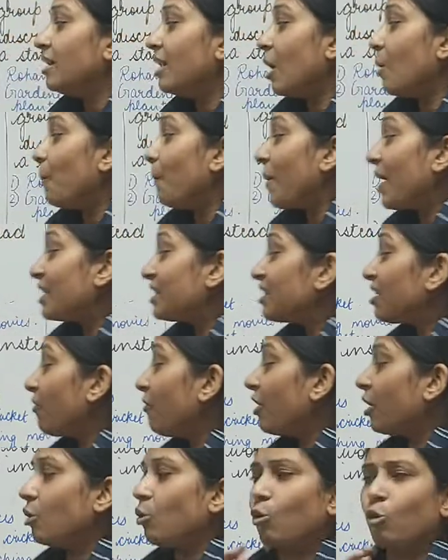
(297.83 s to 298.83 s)
Now
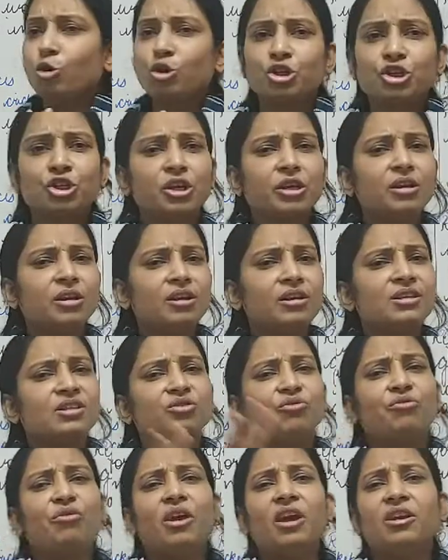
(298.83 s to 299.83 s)
Pacific Ocean
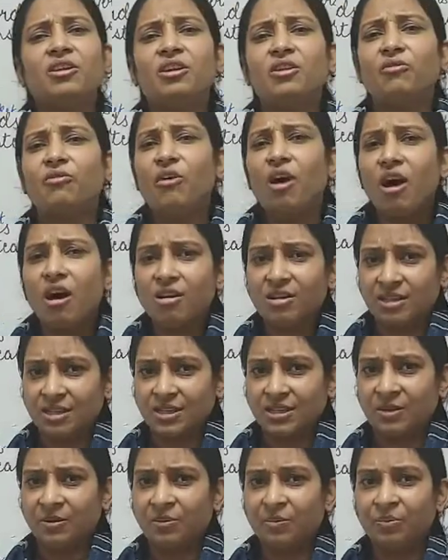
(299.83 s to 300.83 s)
is very
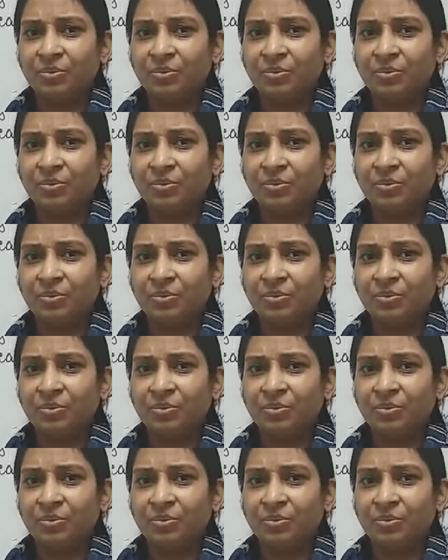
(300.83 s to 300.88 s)
vast.